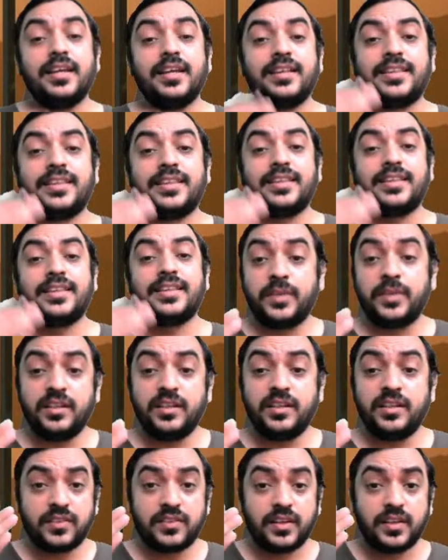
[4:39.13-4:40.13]
That
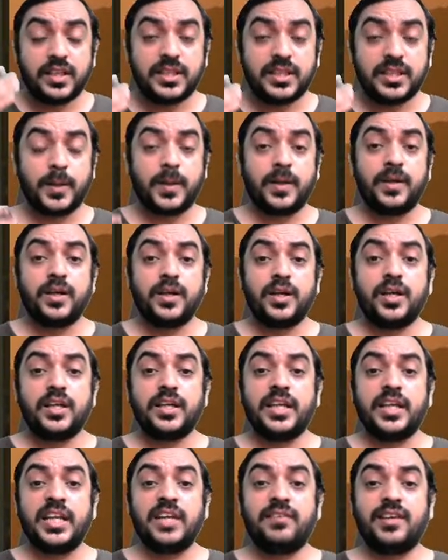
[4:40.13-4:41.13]
means the
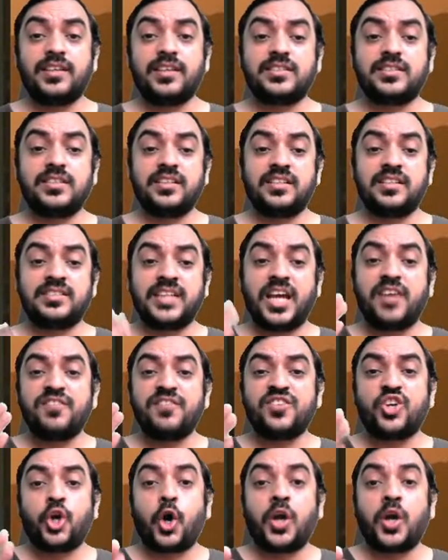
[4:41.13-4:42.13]
investors have
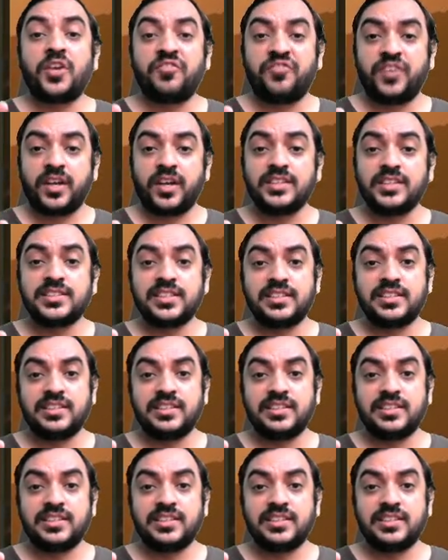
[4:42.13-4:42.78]
confidence in